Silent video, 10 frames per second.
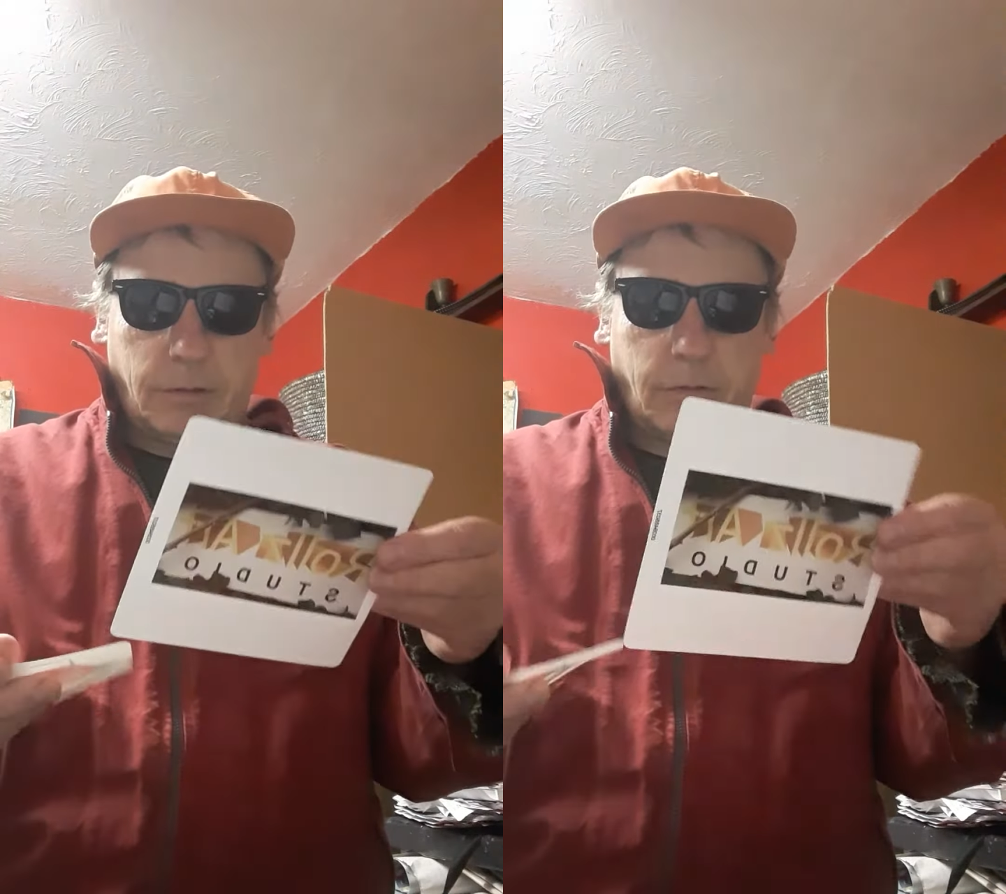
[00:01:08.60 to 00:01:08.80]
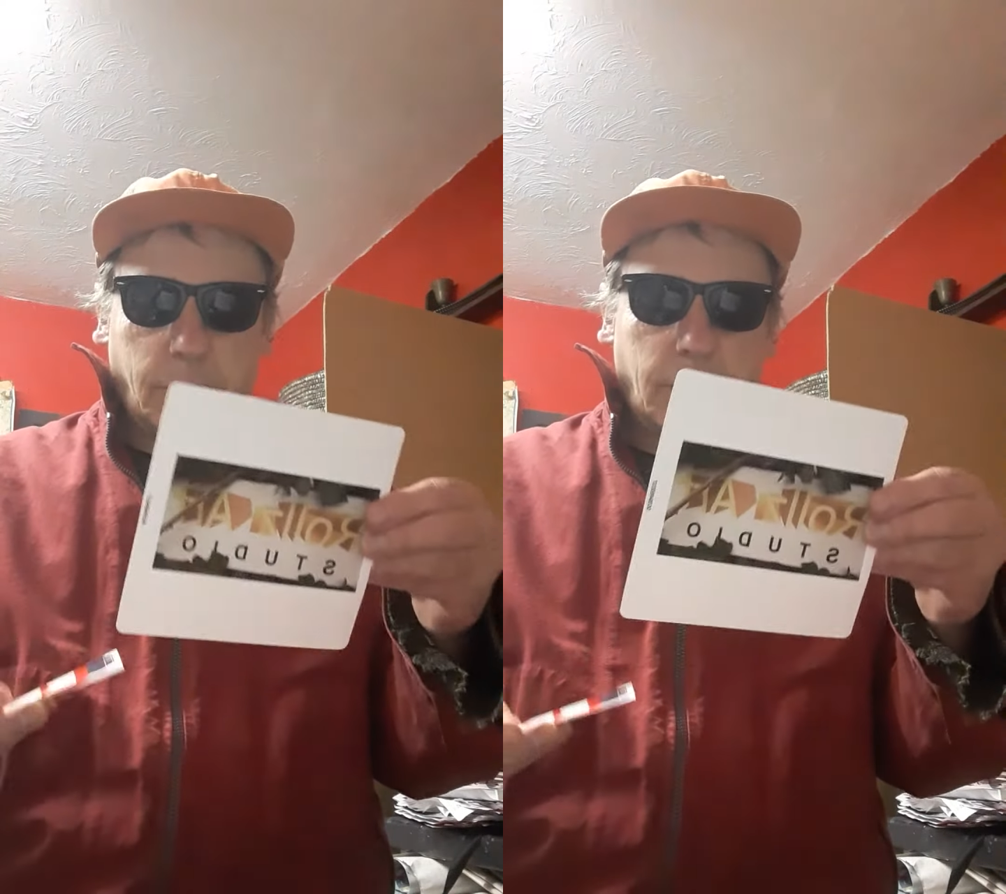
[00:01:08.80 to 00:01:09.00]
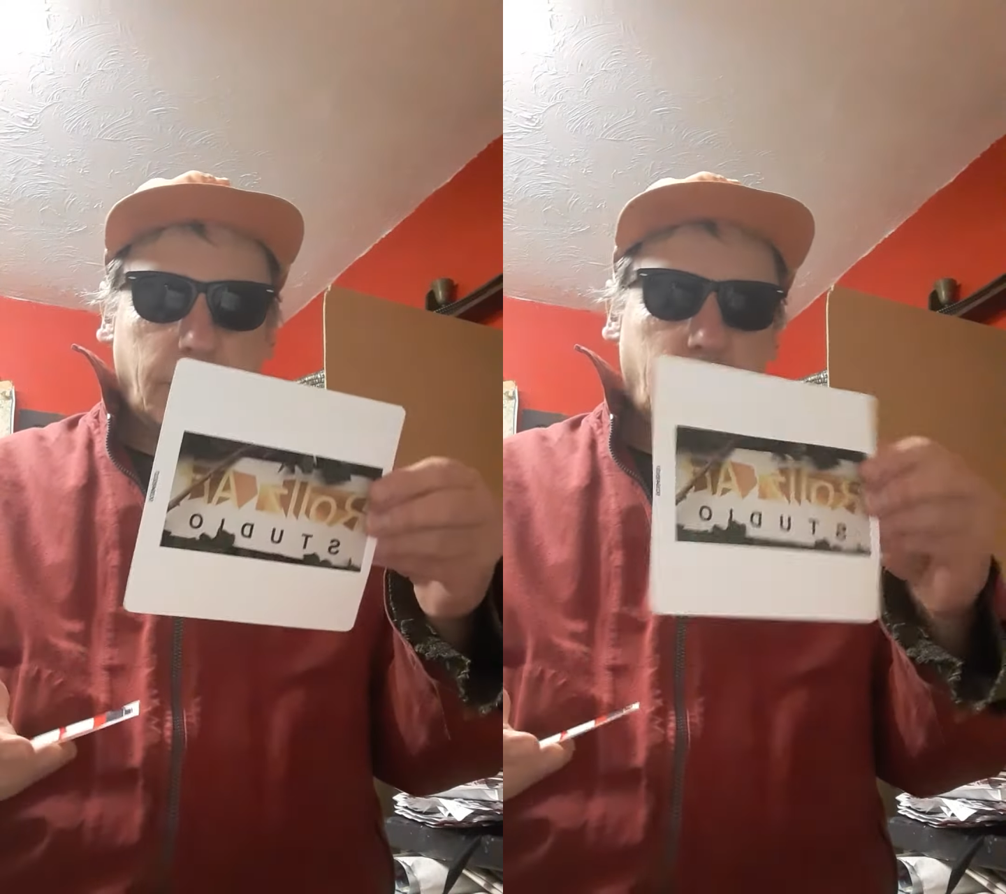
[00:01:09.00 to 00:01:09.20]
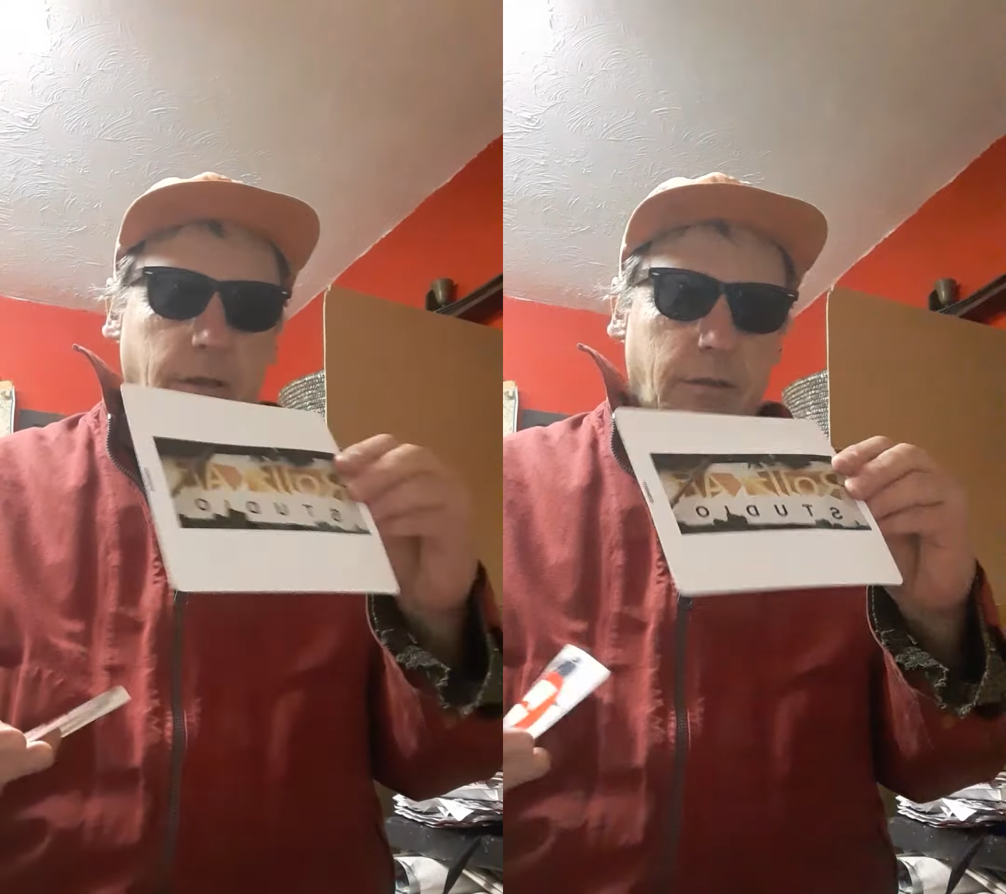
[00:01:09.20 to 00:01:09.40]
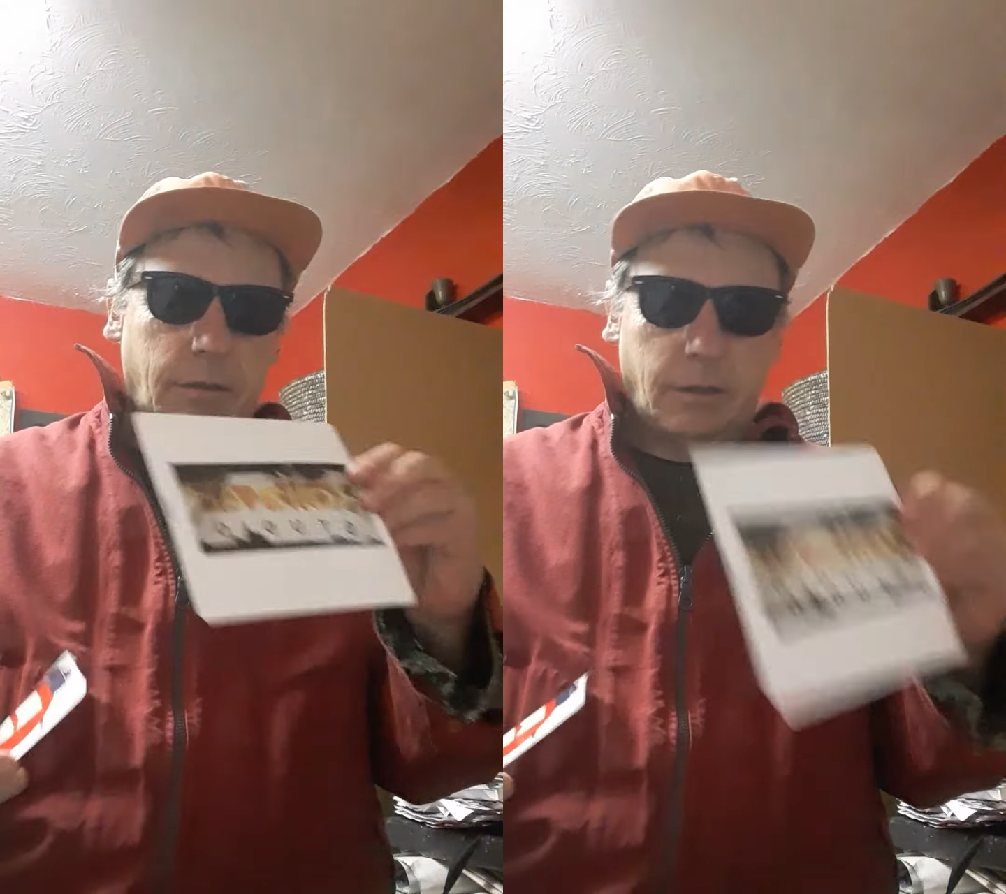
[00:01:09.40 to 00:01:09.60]
is what we're looking
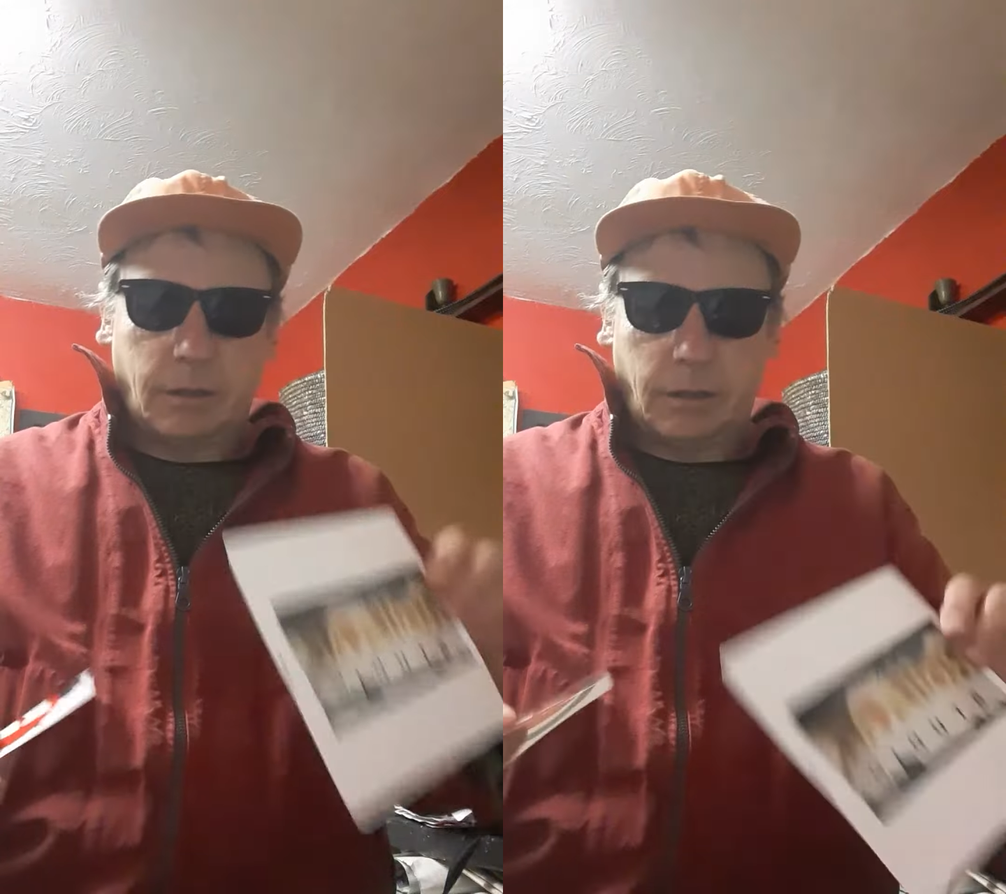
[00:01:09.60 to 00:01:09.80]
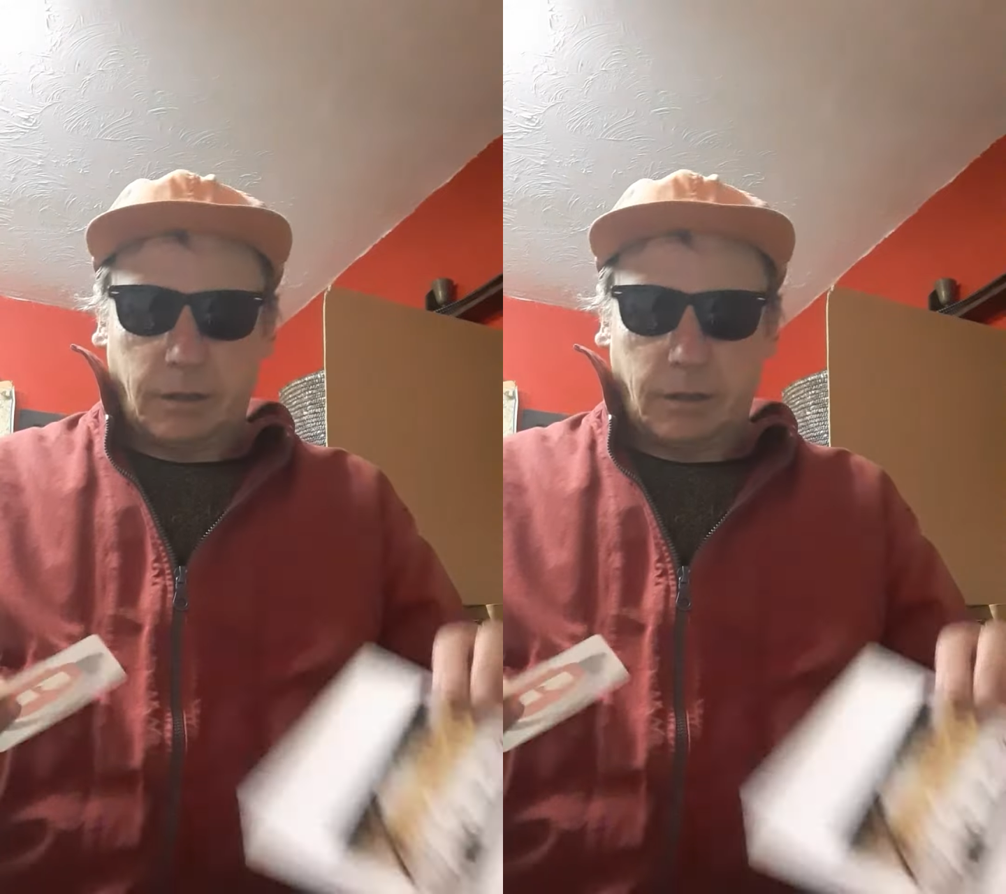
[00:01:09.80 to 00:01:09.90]
at today.